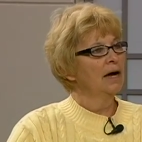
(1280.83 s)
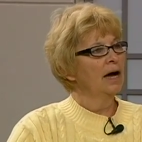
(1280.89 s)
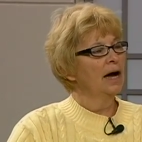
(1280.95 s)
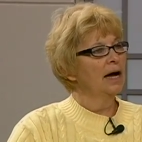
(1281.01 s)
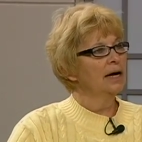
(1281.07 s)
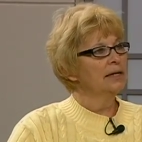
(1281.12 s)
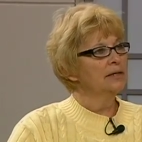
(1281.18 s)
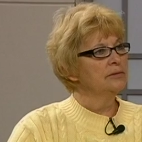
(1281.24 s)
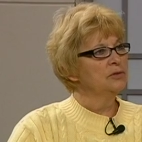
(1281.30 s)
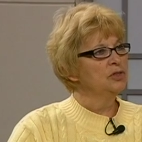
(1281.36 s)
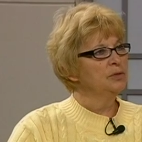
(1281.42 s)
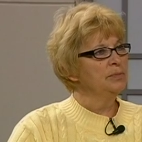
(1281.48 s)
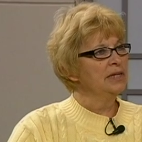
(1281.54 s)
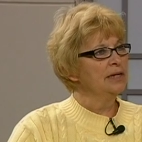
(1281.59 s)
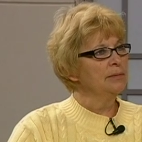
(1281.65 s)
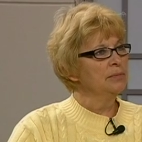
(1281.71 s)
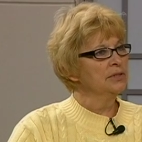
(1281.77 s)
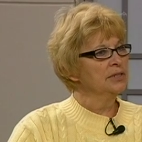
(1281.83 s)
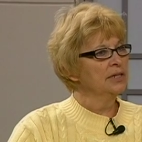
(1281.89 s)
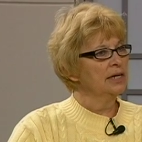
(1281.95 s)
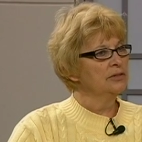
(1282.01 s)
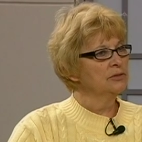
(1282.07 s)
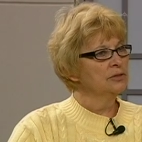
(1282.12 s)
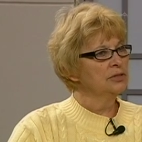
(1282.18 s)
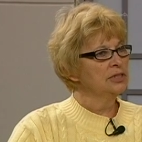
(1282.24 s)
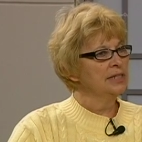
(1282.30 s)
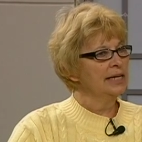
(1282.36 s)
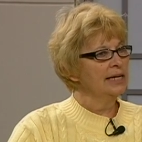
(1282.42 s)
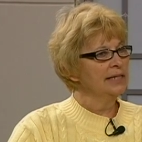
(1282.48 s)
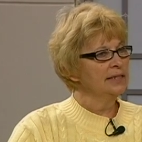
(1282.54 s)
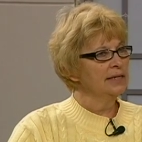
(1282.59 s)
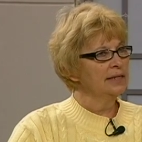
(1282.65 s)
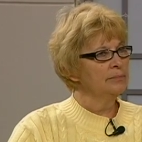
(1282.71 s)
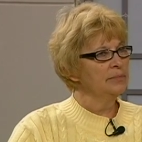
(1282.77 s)
to be able to
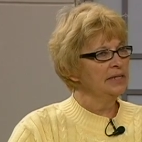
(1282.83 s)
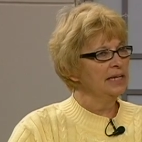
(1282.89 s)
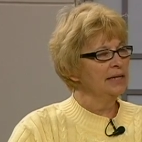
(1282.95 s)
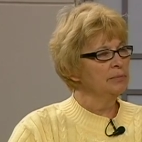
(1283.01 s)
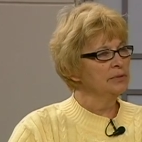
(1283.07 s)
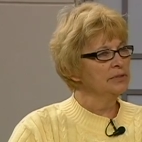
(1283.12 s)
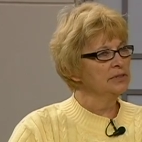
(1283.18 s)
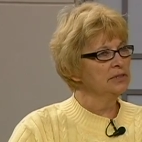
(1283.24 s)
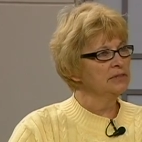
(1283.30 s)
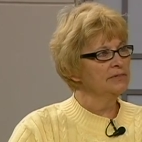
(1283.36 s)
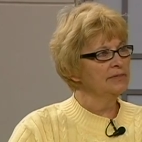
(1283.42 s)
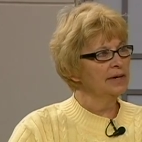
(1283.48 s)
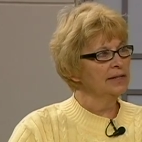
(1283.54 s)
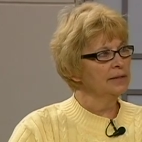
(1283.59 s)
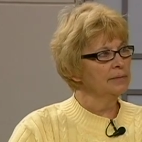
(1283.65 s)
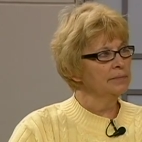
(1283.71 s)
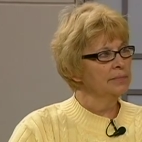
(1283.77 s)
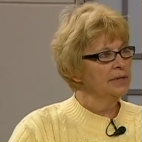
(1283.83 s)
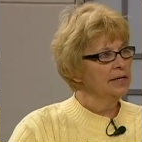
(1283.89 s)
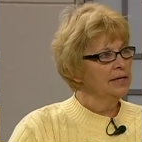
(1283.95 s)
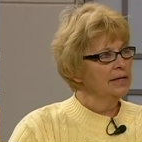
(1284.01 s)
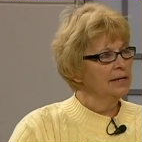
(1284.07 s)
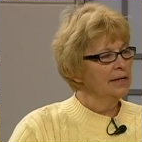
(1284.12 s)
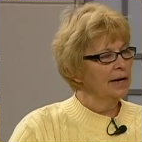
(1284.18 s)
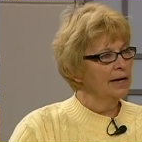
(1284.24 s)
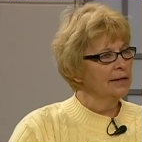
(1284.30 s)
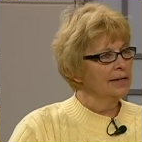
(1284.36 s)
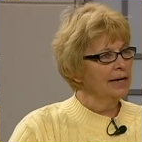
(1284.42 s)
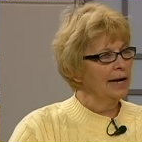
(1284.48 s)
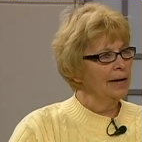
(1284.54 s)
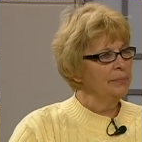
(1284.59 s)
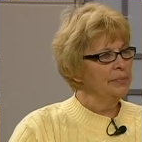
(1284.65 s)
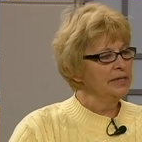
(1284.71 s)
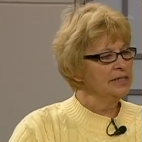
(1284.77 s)
understand and be able to develop
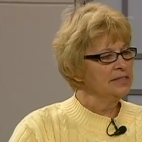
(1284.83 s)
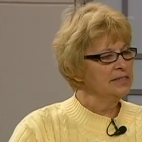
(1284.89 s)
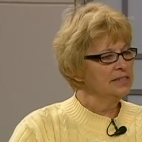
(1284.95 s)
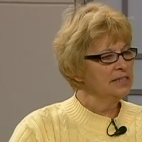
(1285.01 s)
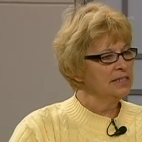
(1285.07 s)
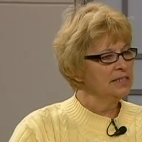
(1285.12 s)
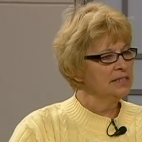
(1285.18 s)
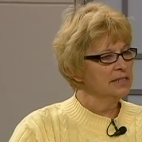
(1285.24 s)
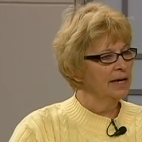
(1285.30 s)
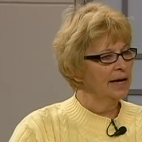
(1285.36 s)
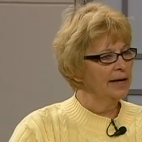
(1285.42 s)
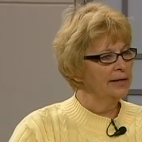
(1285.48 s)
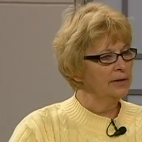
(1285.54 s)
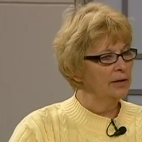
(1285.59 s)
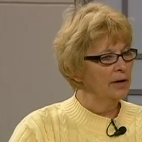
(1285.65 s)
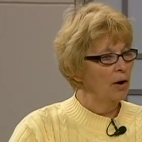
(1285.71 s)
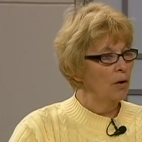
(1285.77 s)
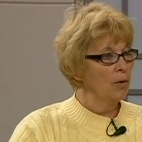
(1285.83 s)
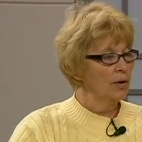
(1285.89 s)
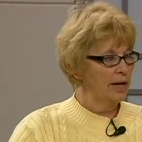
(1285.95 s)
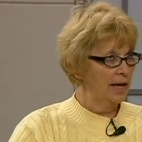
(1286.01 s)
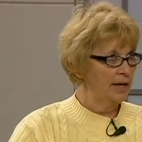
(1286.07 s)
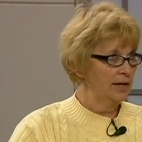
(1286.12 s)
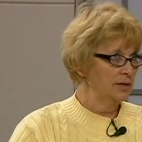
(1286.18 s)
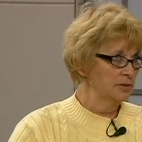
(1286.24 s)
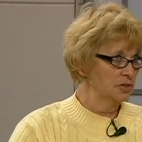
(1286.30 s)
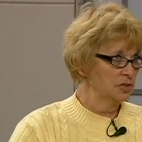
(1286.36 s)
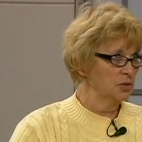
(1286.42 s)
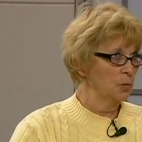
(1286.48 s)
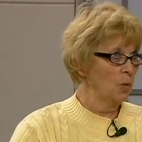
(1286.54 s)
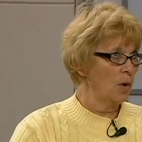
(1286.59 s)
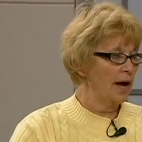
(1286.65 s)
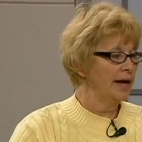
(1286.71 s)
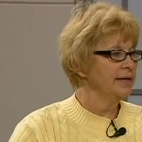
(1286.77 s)
competencies on, okay, here's the
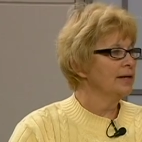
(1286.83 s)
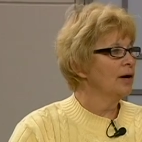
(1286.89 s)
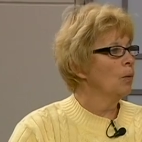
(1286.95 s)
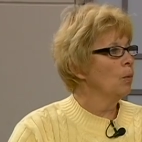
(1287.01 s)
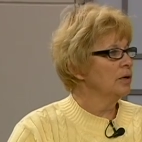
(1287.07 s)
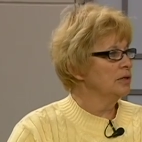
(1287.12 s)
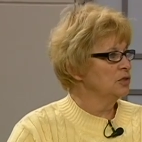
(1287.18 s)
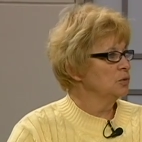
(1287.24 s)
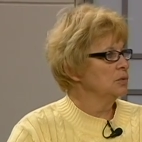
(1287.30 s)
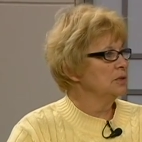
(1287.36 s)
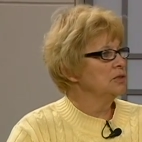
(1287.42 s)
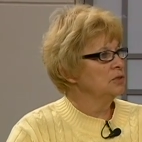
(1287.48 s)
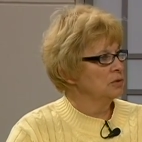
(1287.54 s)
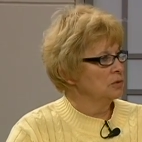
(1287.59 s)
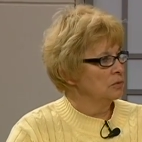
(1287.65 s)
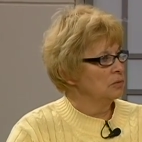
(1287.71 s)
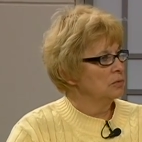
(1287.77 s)
why, now what do we do?